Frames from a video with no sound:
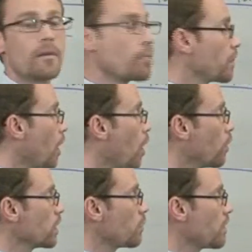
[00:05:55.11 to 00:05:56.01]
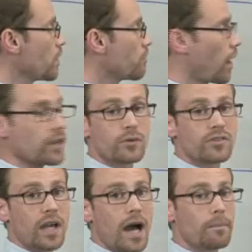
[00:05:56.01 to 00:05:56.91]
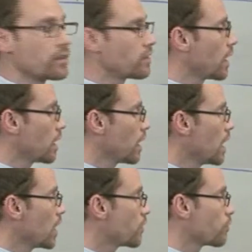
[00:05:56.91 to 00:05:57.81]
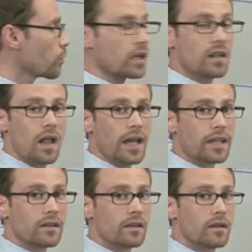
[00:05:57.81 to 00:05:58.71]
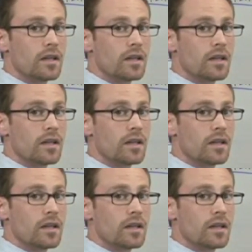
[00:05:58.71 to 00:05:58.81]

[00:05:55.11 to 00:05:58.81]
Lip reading: but the only way the advisor is compensated is through the client.